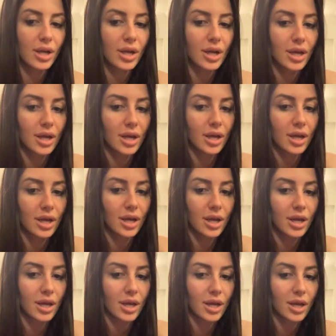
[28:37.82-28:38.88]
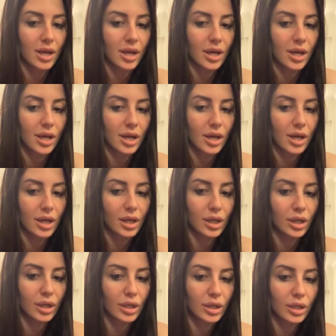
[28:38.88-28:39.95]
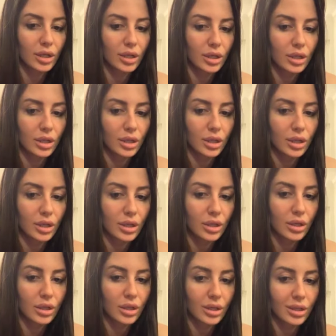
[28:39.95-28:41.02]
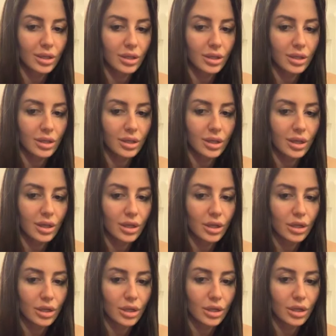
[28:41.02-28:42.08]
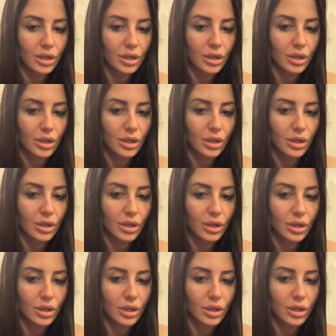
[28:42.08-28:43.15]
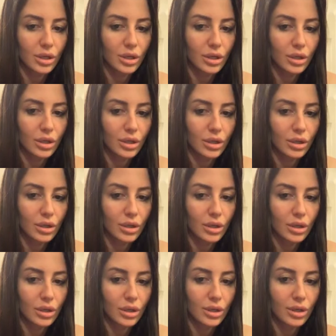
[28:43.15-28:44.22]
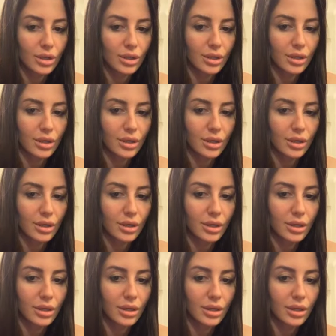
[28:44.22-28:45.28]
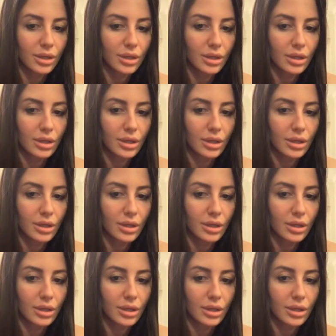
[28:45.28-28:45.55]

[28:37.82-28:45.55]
No one is speaking in this clip.